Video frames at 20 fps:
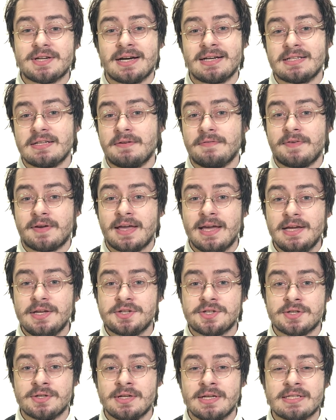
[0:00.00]

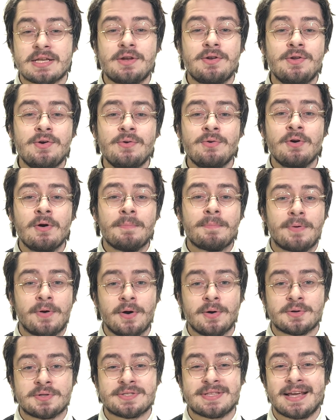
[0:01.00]
Identification, is a new
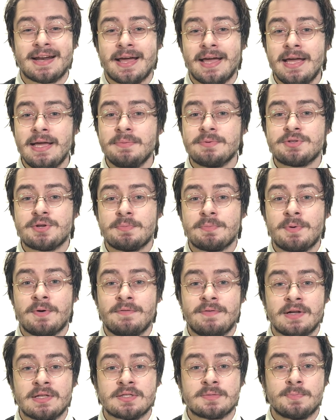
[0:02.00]
approach that aims to
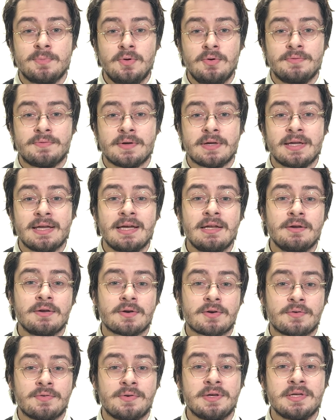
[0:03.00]
prevent spoofing and
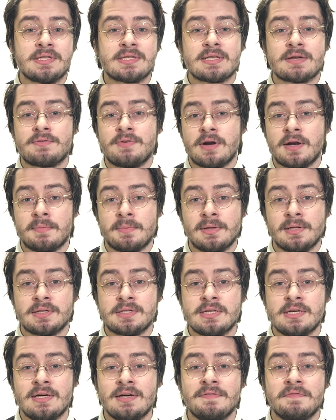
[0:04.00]
increase the
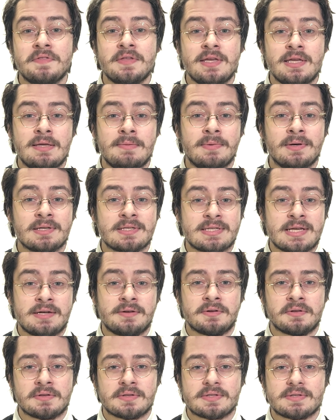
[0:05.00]
credibility of the email
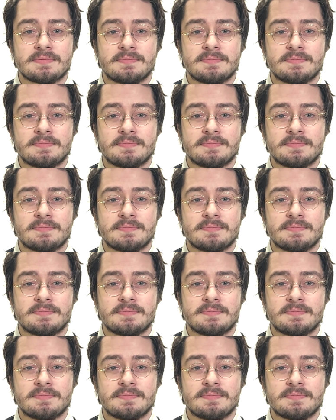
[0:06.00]
senders.